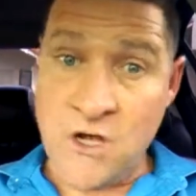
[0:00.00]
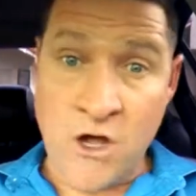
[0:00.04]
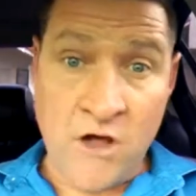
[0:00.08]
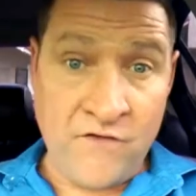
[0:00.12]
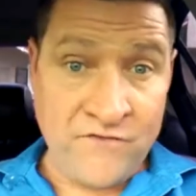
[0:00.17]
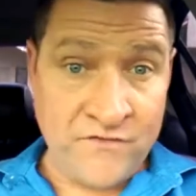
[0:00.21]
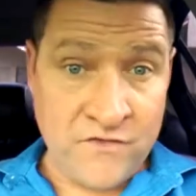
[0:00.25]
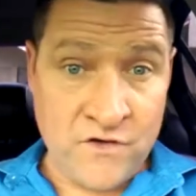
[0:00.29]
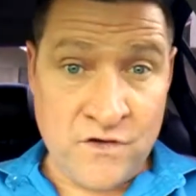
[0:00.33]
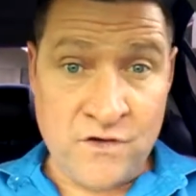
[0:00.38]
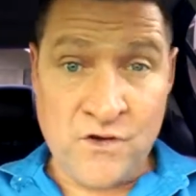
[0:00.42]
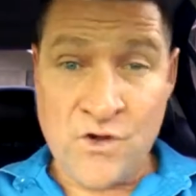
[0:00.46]

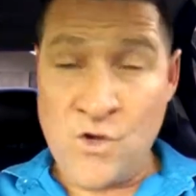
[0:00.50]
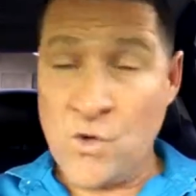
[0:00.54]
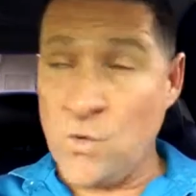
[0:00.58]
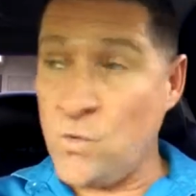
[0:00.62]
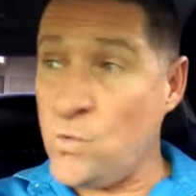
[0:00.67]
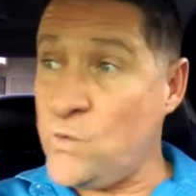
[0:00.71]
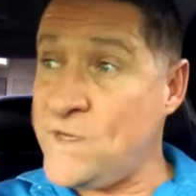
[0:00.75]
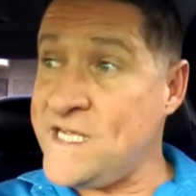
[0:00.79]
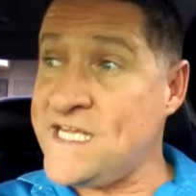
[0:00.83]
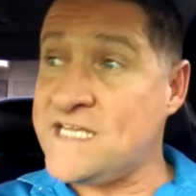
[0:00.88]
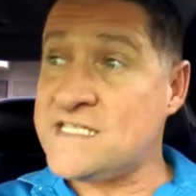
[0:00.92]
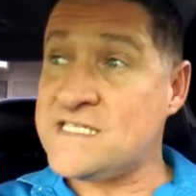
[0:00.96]
Often,
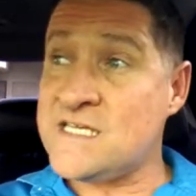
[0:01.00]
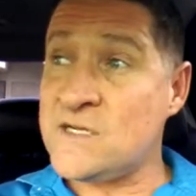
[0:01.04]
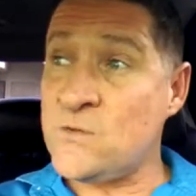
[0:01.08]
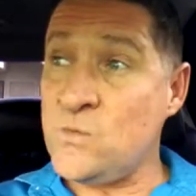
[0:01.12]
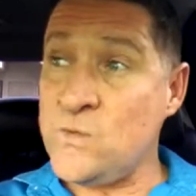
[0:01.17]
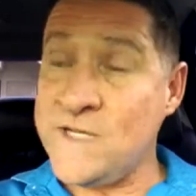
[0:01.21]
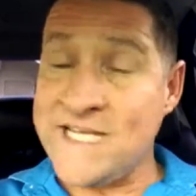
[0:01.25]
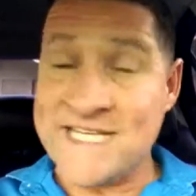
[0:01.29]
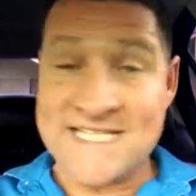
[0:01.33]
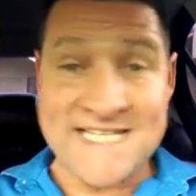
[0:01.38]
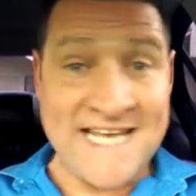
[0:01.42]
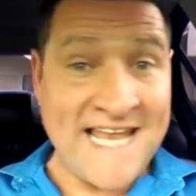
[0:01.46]
weeks and
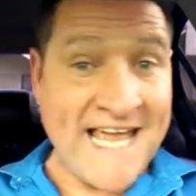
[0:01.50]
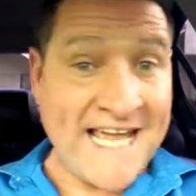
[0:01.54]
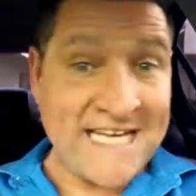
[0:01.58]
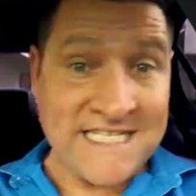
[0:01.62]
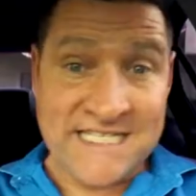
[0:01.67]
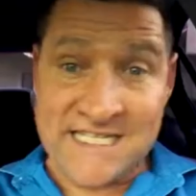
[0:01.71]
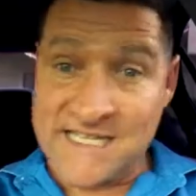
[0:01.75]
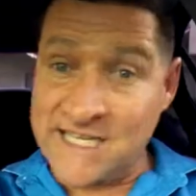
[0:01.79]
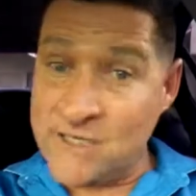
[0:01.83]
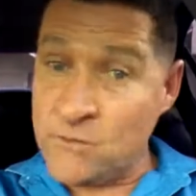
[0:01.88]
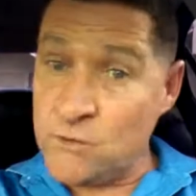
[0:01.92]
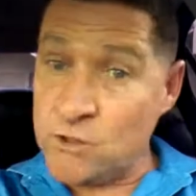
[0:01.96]
weeks
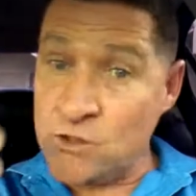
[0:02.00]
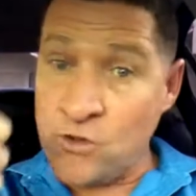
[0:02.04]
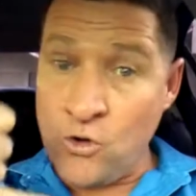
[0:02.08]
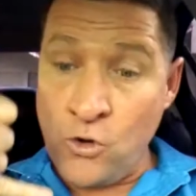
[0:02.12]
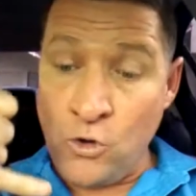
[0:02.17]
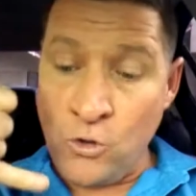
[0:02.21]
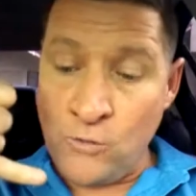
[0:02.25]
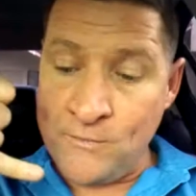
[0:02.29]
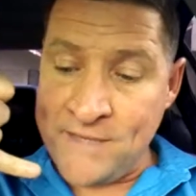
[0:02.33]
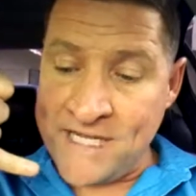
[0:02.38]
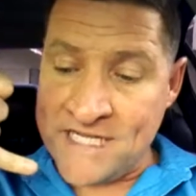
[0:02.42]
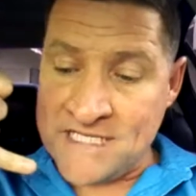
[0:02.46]
later, they will
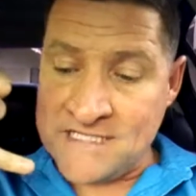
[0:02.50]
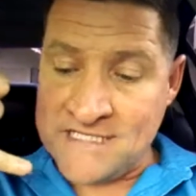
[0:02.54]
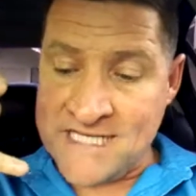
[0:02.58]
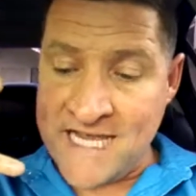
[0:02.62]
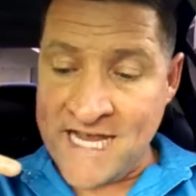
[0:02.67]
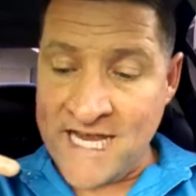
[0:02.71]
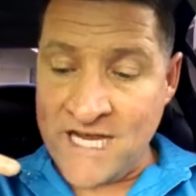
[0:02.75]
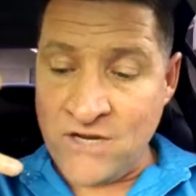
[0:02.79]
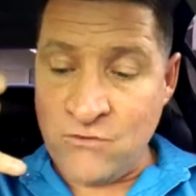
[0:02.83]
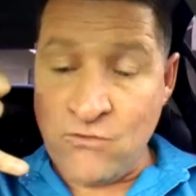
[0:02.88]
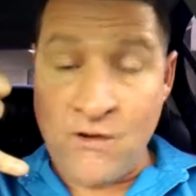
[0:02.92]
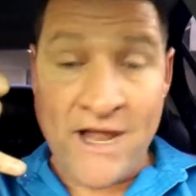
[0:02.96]
call me and
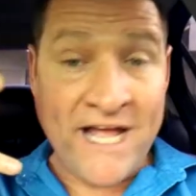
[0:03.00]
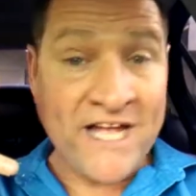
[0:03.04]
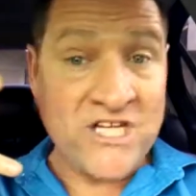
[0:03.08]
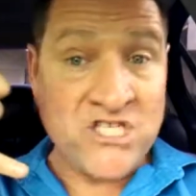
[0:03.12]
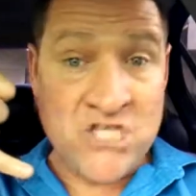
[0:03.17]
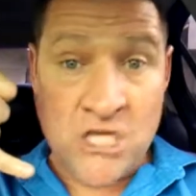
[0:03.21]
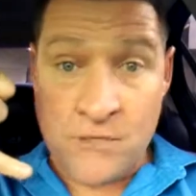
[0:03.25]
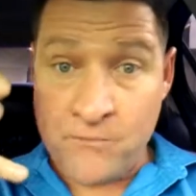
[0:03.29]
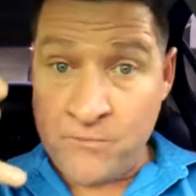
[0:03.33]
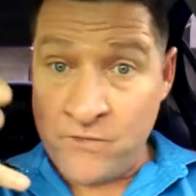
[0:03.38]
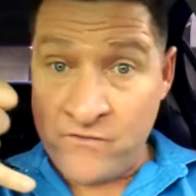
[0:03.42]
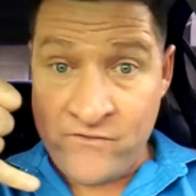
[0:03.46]
say, Hey, right
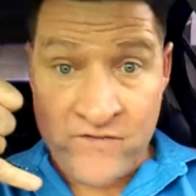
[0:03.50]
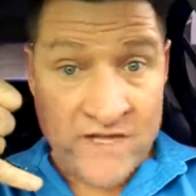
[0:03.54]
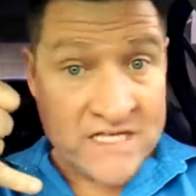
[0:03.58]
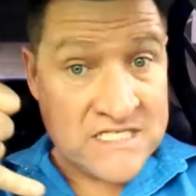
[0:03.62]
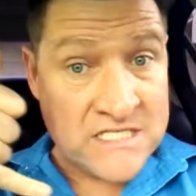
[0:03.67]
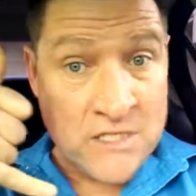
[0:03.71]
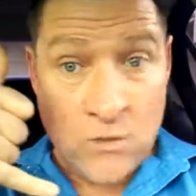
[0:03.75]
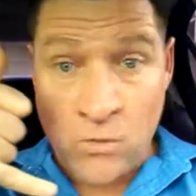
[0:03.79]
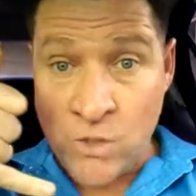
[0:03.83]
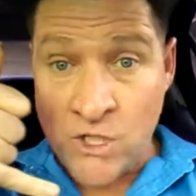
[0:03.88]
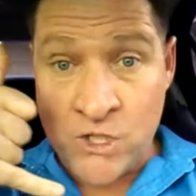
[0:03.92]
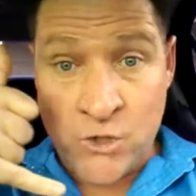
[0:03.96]
here,
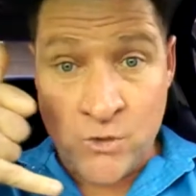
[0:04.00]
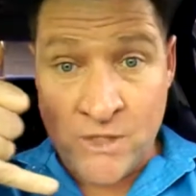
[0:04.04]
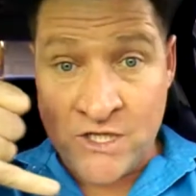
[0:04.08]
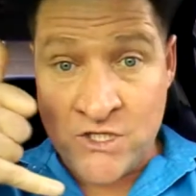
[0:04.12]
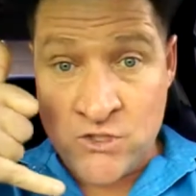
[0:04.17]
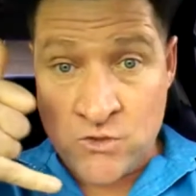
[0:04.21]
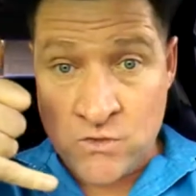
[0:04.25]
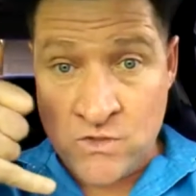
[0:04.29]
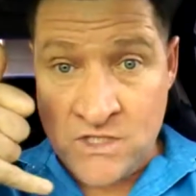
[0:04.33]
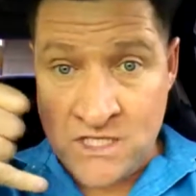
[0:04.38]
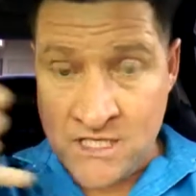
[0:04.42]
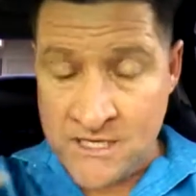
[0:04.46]
Professor, what do I
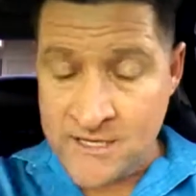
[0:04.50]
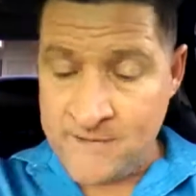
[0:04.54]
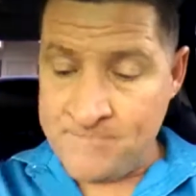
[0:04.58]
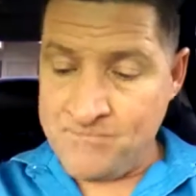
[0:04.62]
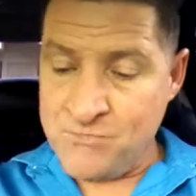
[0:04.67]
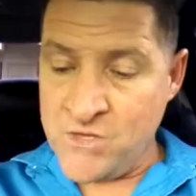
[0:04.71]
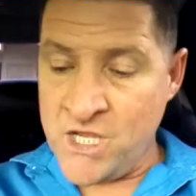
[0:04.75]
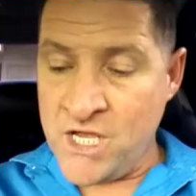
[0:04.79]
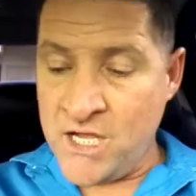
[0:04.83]
do here?